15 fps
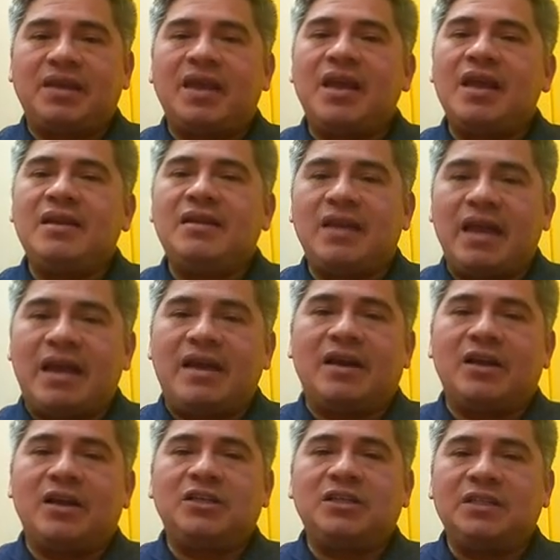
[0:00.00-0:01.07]
In
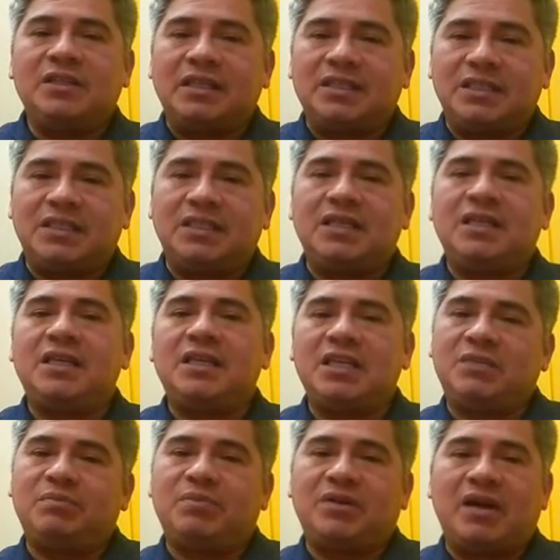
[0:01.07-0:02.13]
English, the T
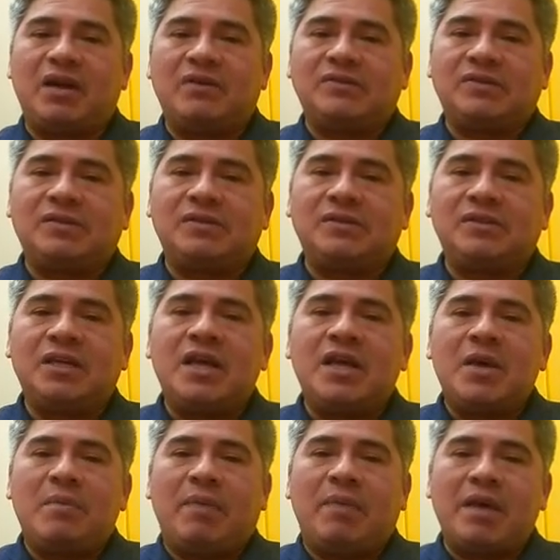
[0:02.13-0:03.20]
is pronounced
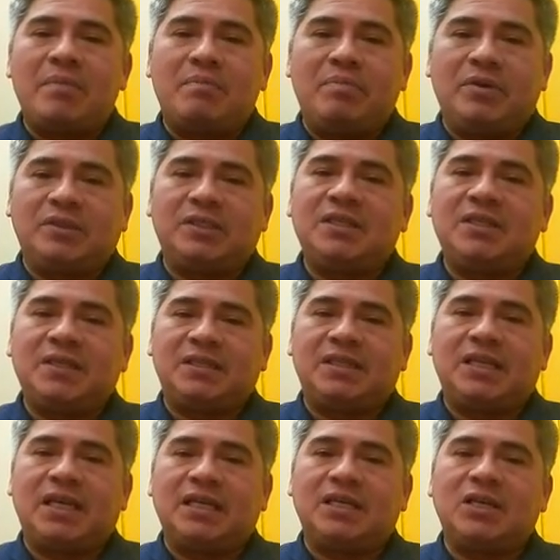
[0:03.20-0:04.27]
by putting your
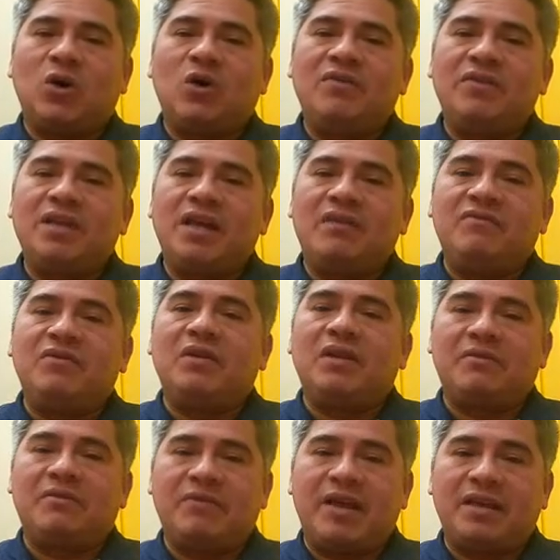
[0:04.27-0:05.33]
tongue on the
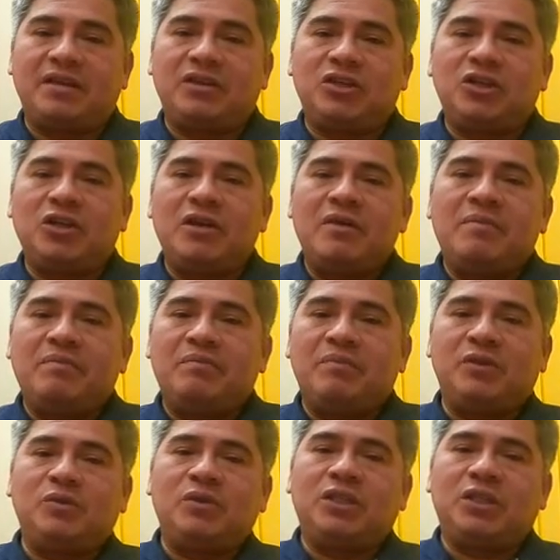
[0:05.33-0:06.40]
alveolar ridge
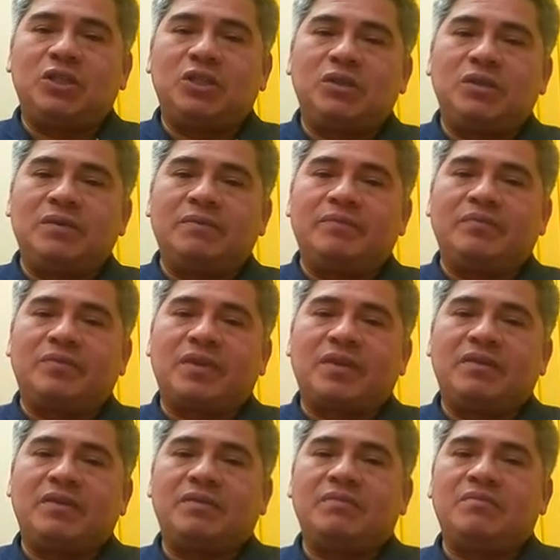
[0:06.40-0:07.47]
between
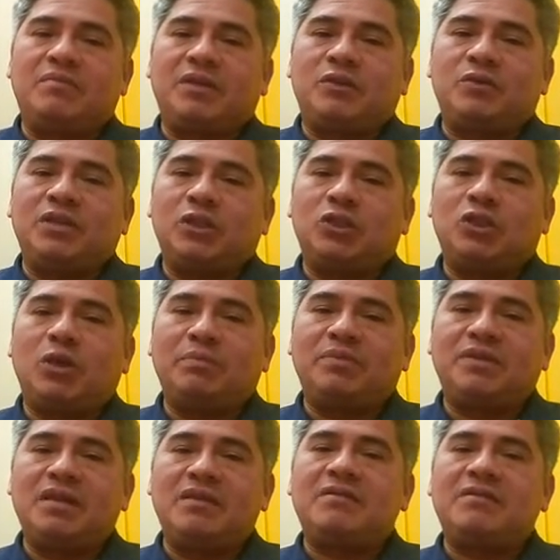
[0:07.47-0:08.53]
the
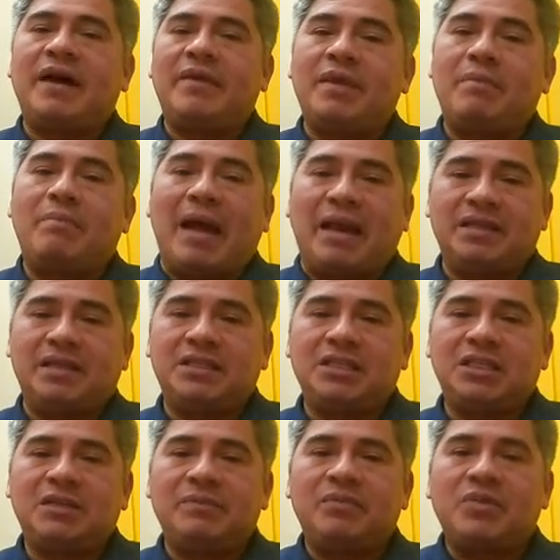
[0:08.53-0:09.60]
top teeth and the
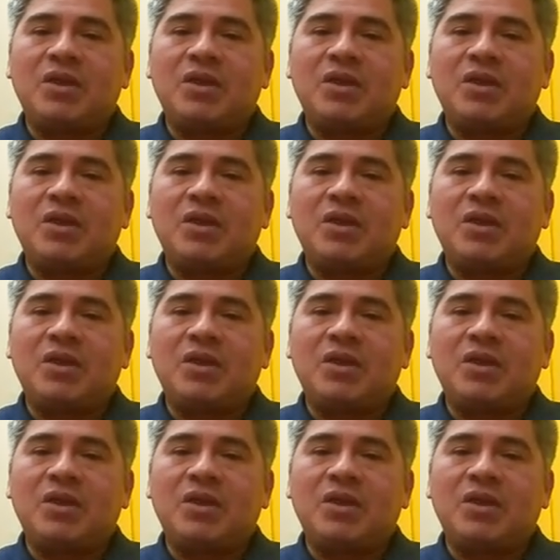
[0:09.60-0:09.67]
palate,